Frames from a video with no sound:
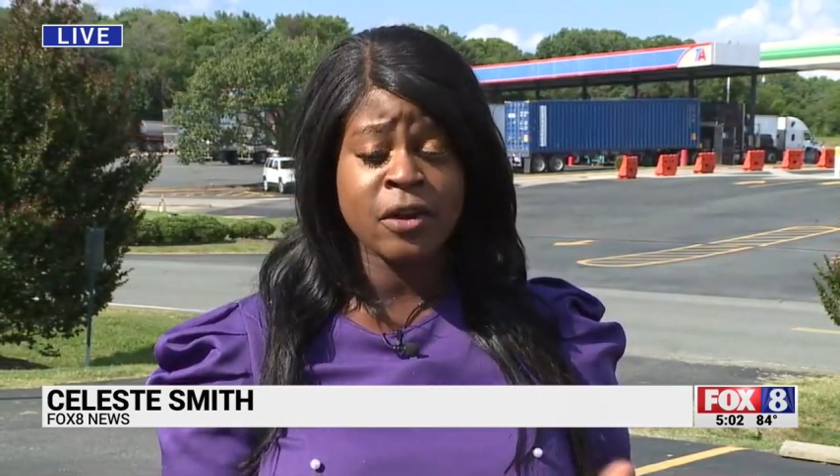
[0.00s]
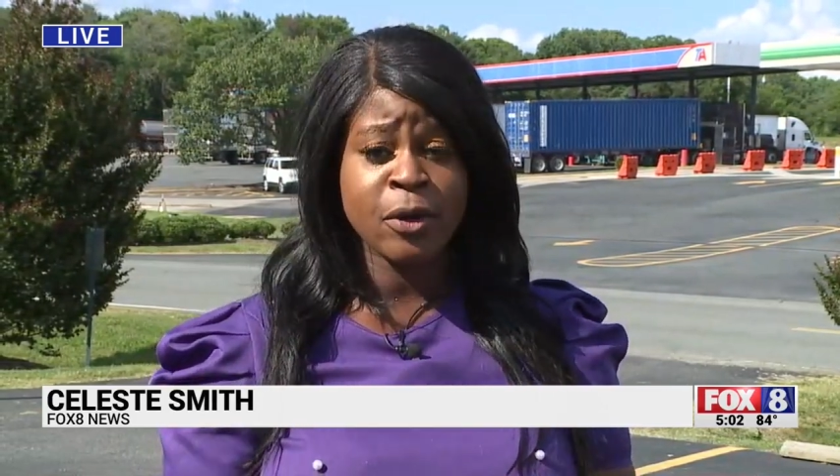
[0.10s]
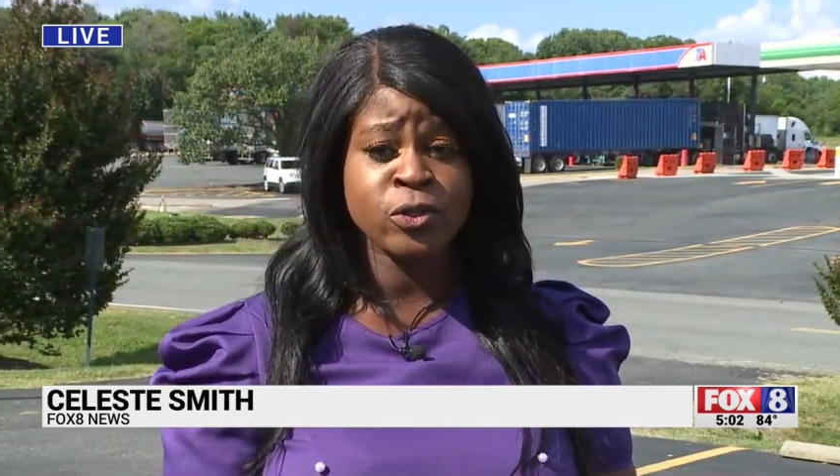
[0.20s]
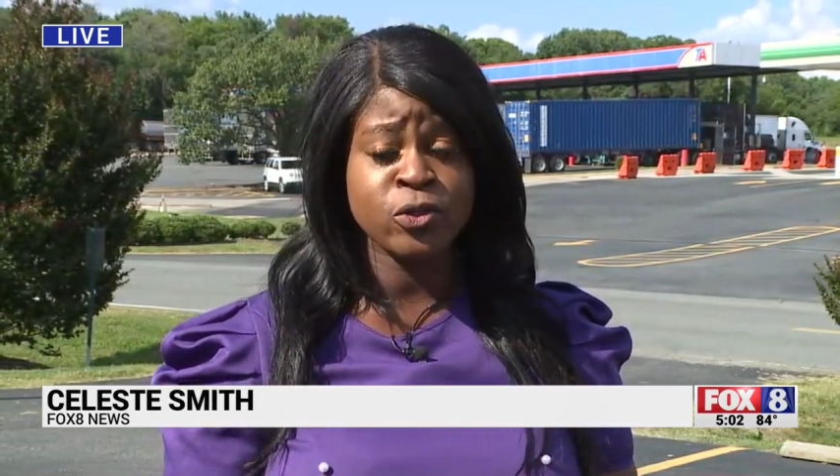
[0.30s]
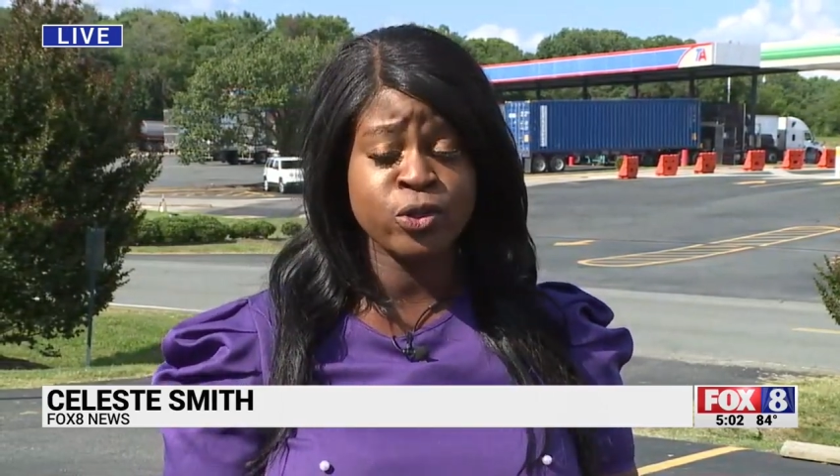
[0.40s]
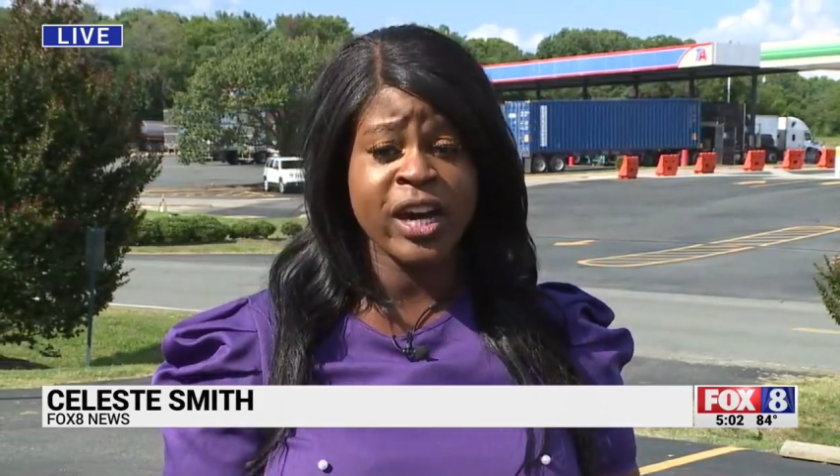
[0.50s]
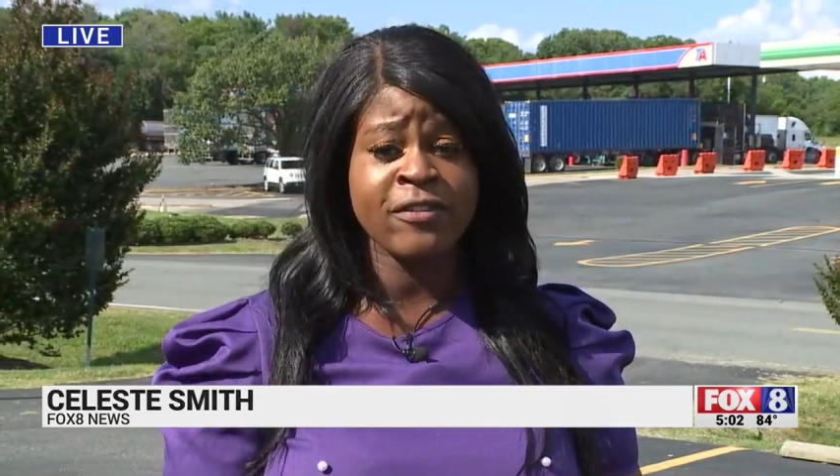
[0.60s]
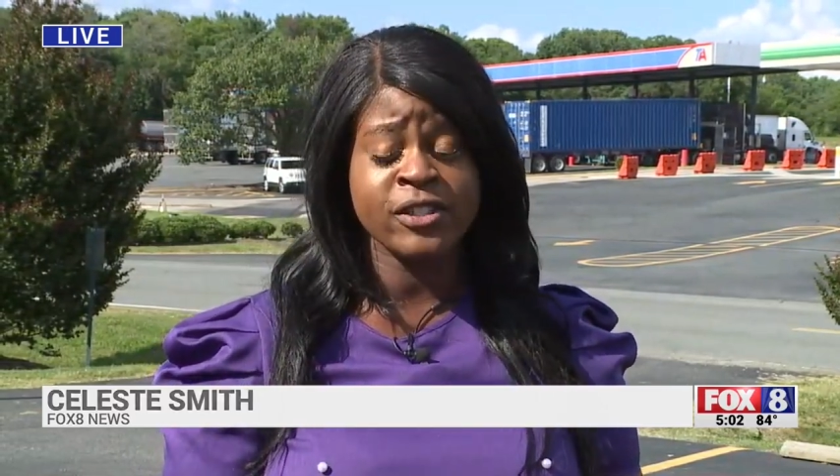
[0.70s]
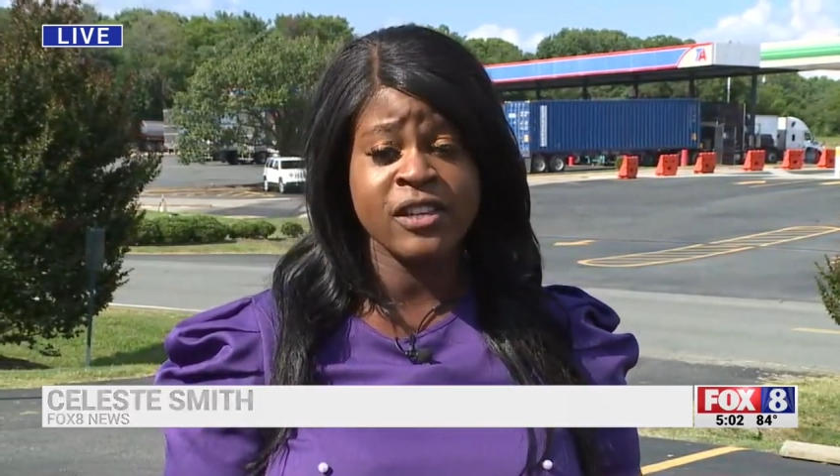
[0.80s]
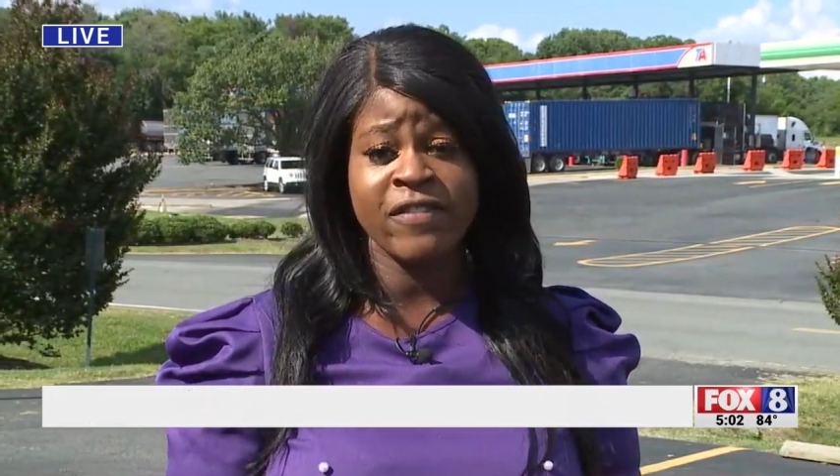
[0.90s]
commercial
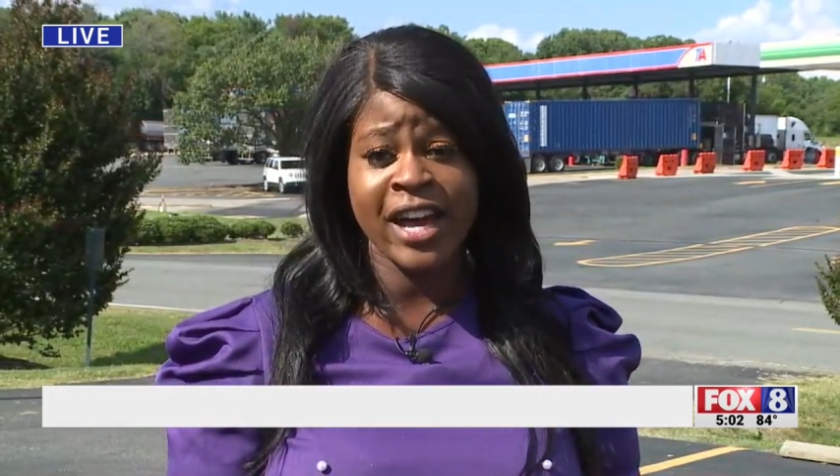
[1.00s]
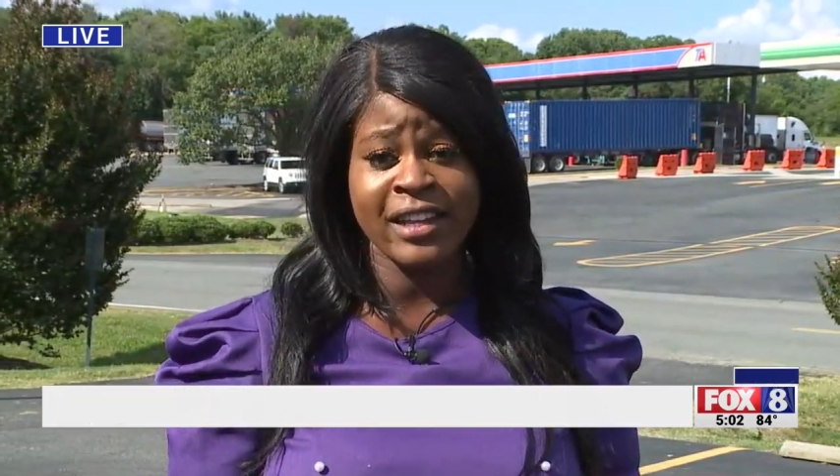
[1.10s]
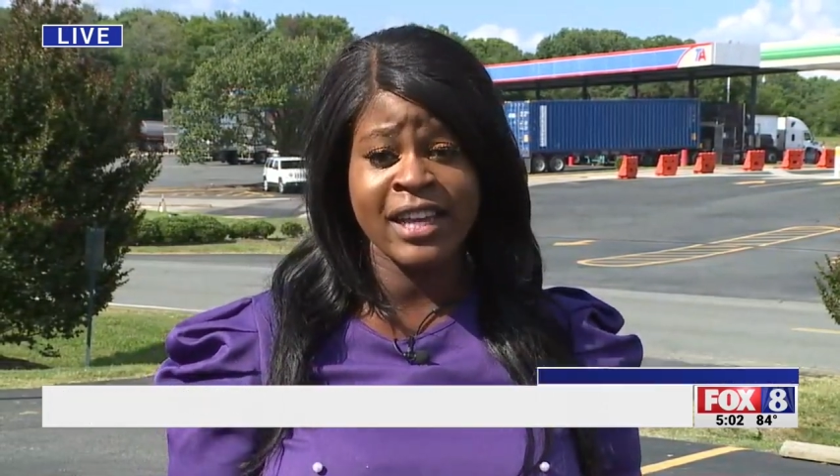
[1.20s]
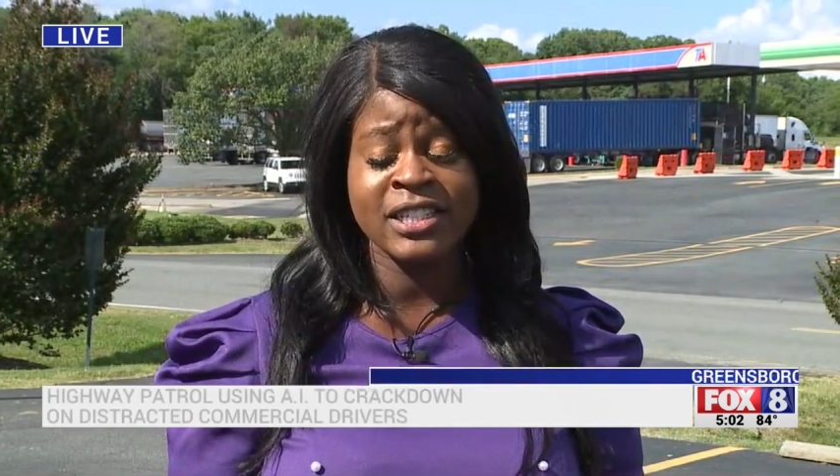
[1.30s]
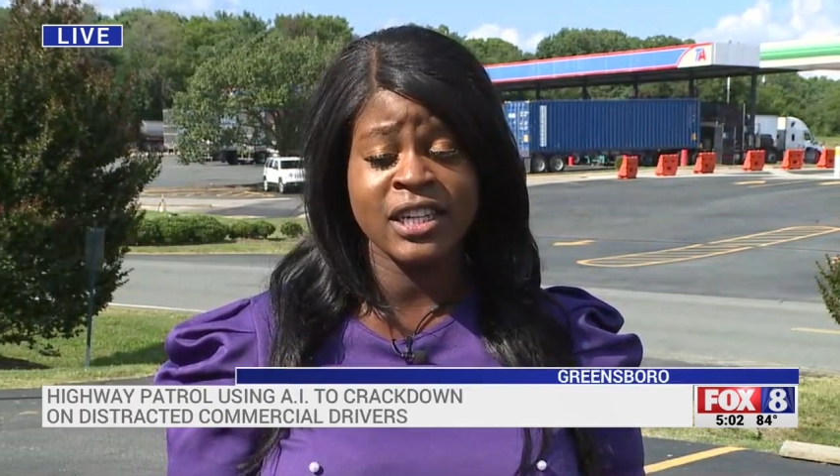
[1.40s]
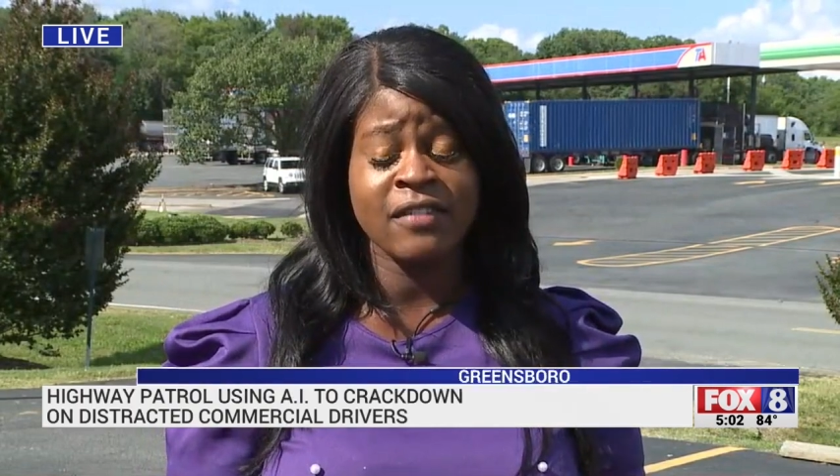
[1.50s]
drivers in violation